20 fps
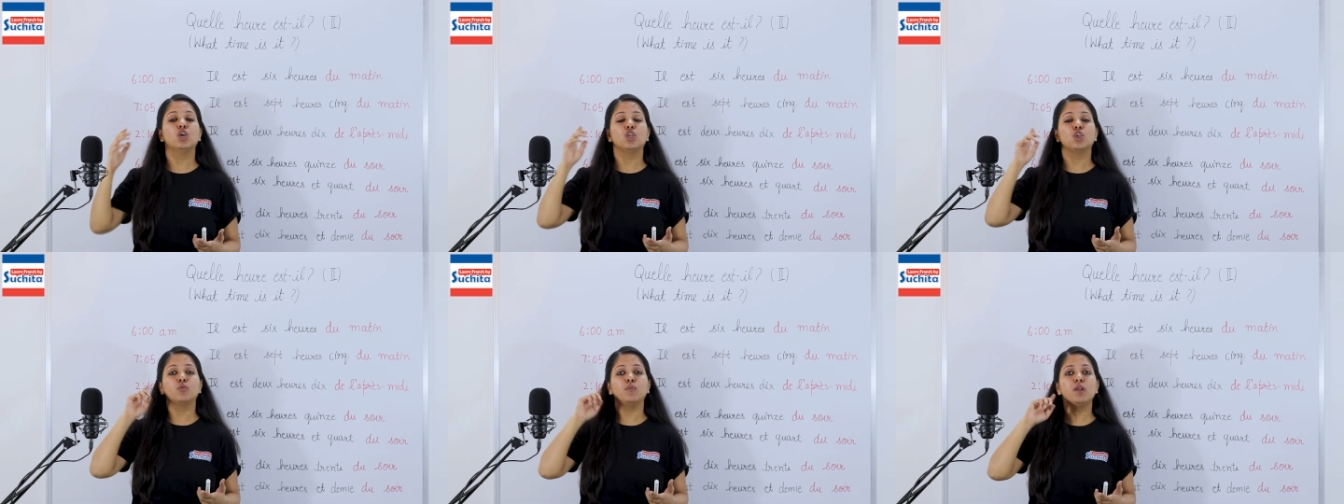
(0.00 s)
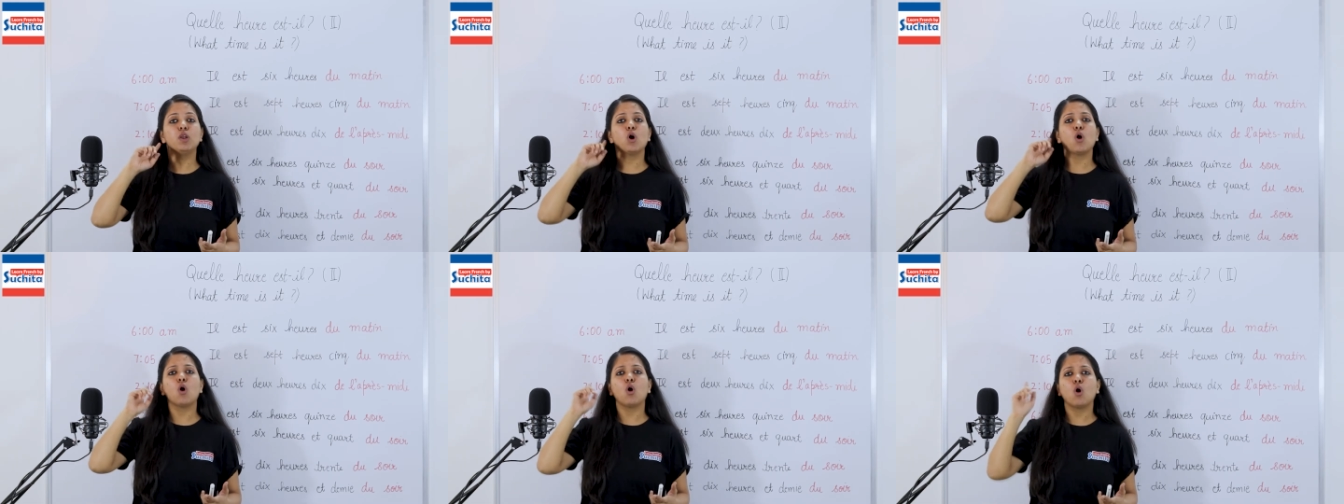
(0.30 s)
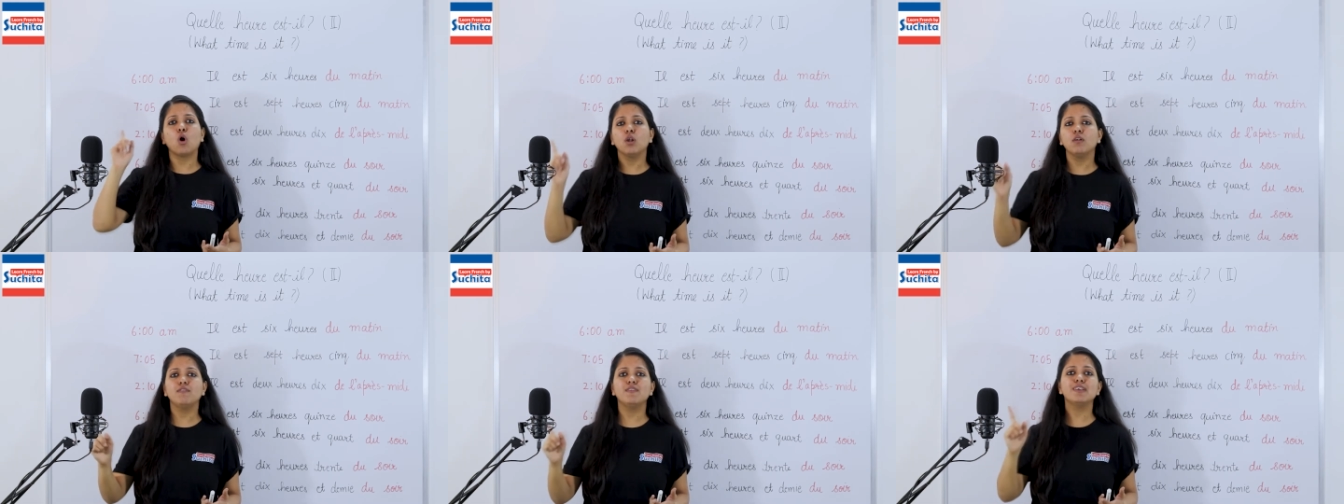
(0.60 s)
you will
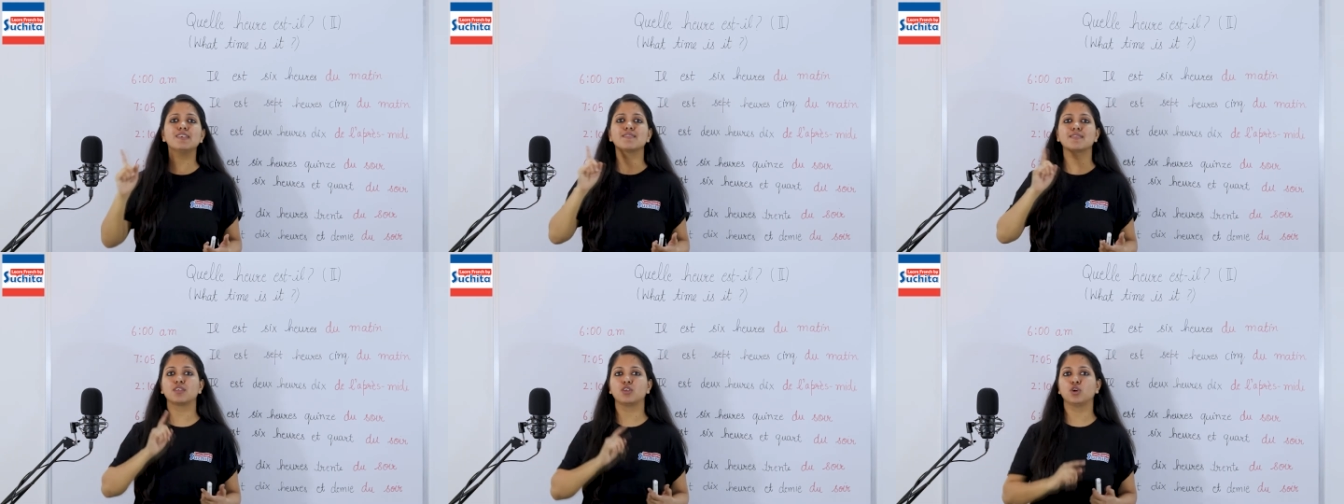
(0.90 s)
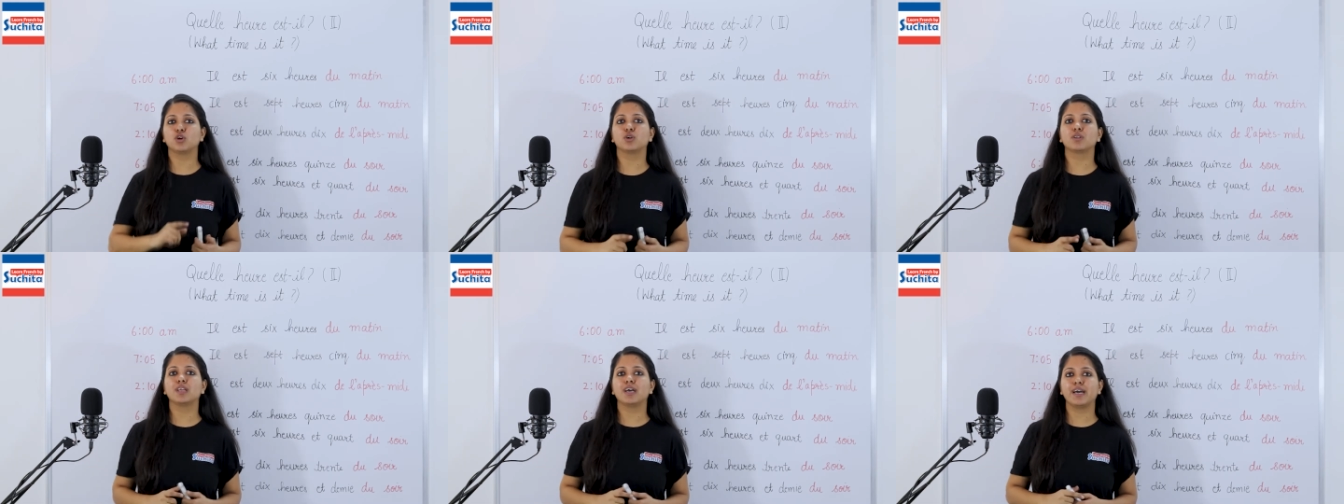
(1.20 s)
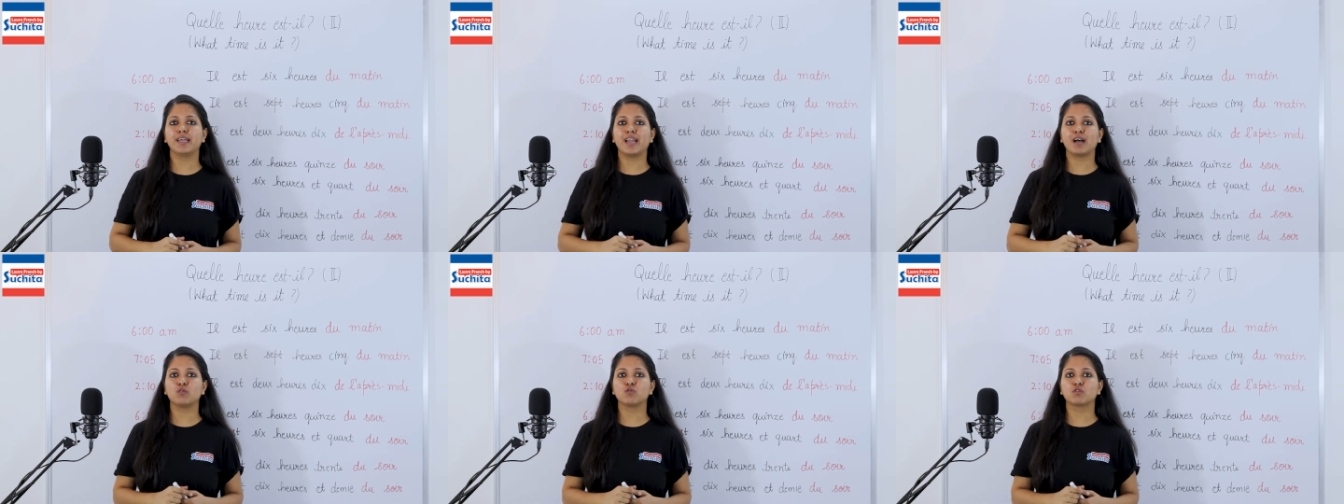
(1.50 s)
always hear the
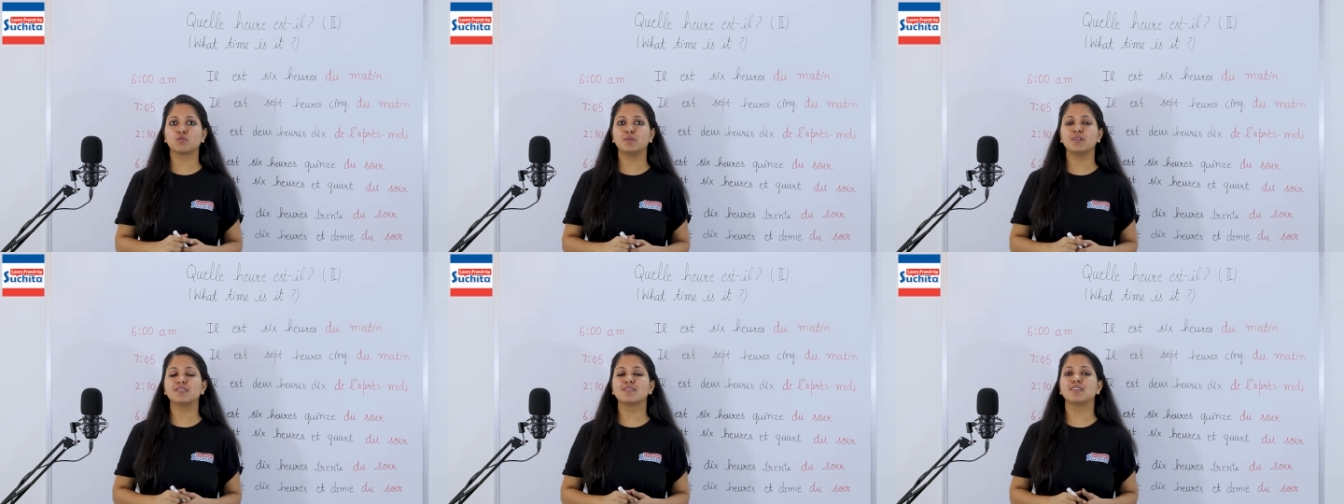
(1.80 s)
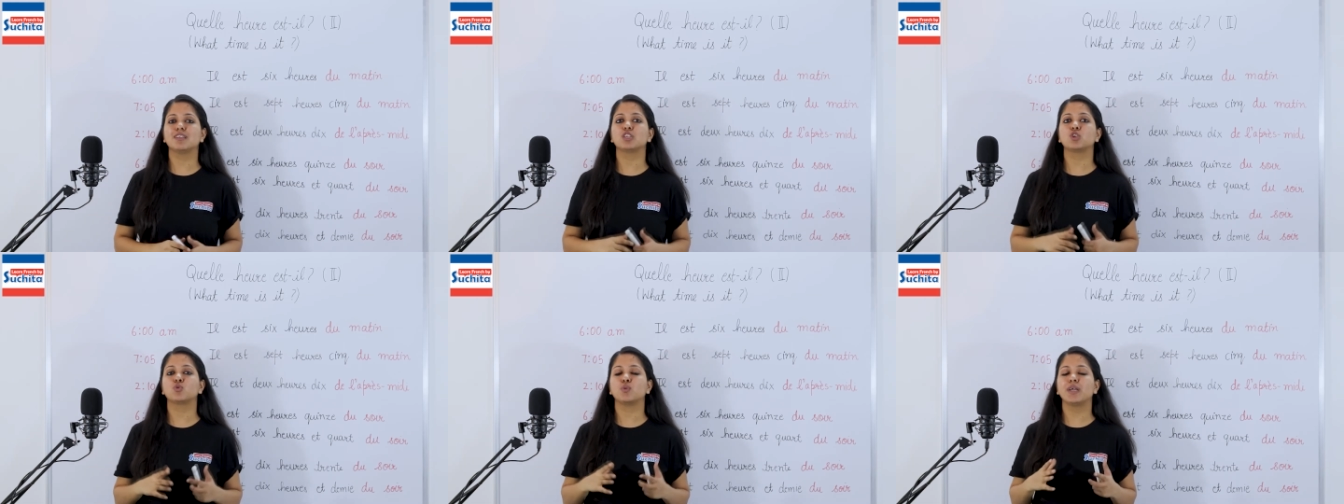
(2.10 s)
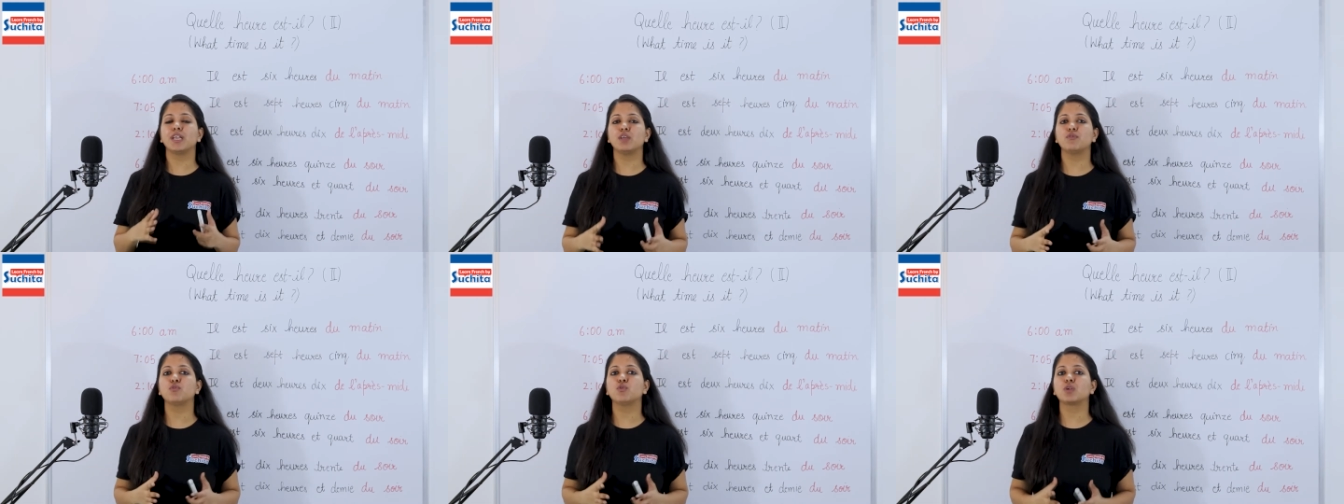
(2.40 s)
announcements in a
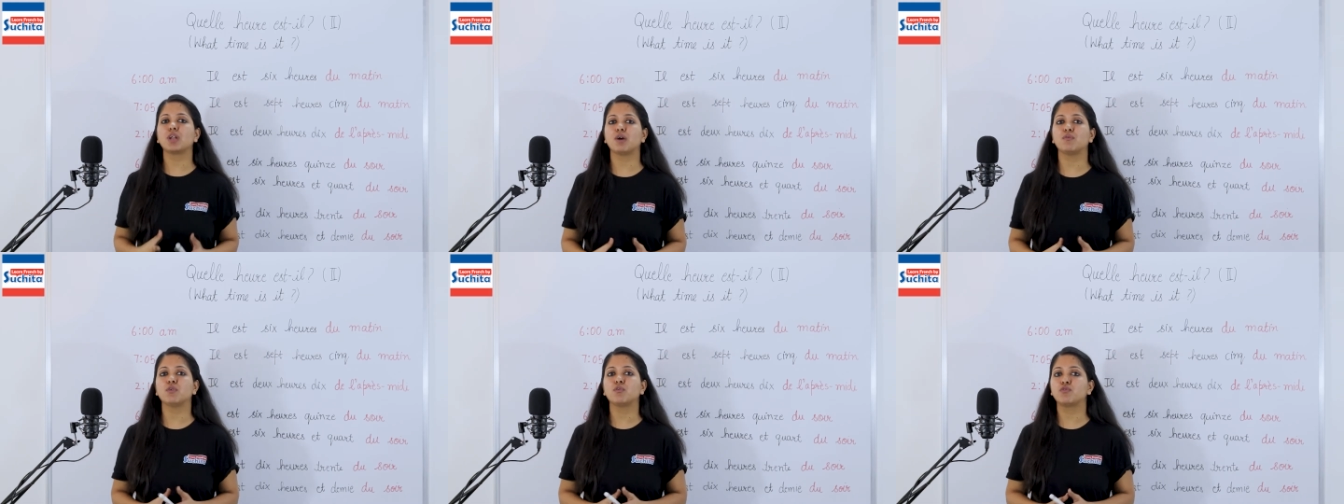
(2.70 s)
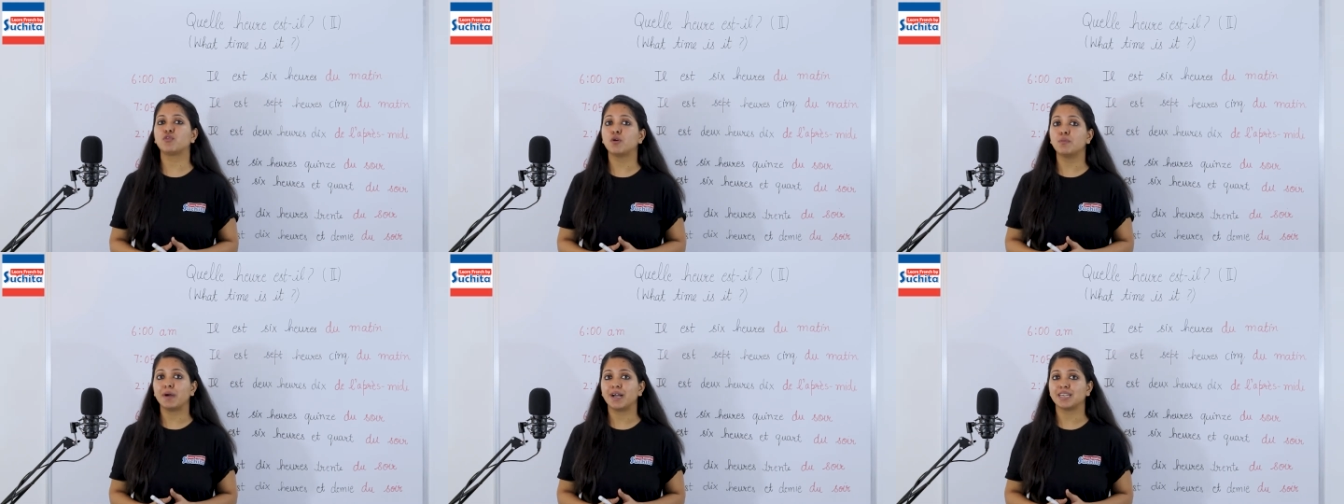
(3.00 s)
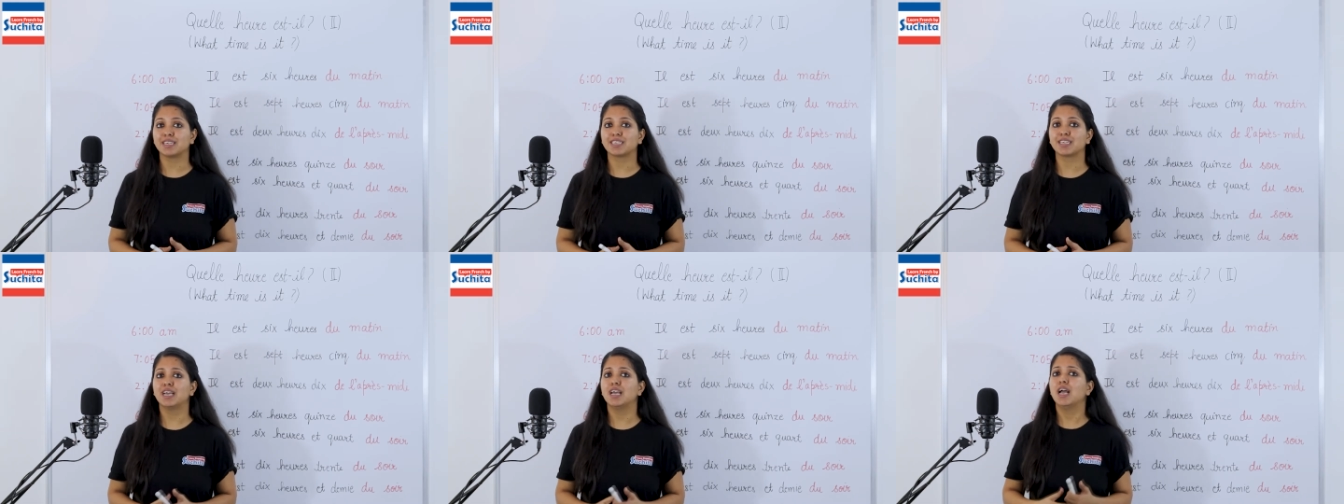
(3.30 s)
24-hour
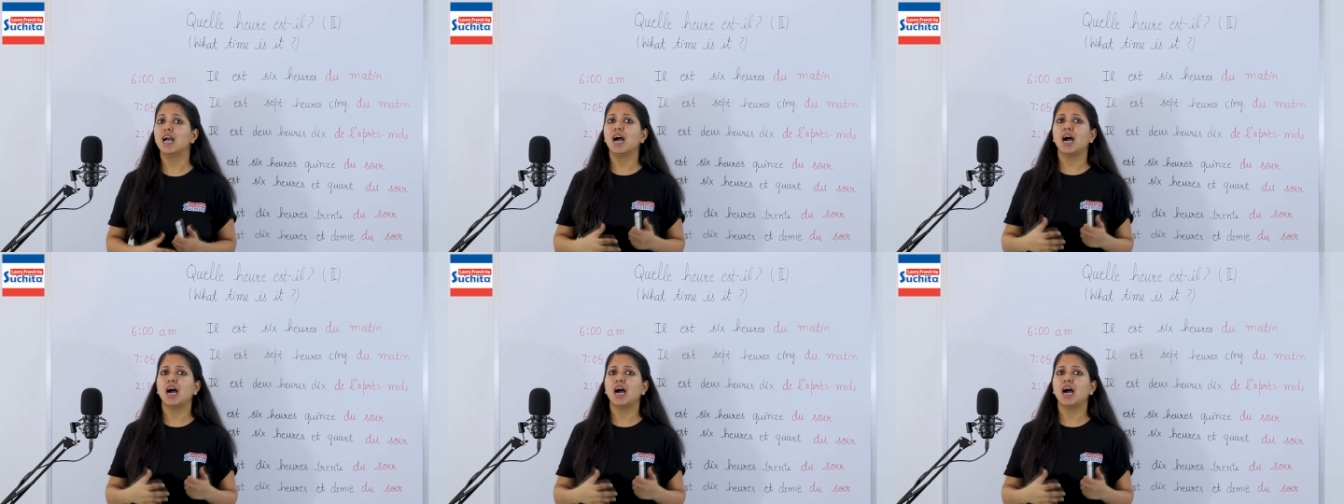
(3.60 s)
format.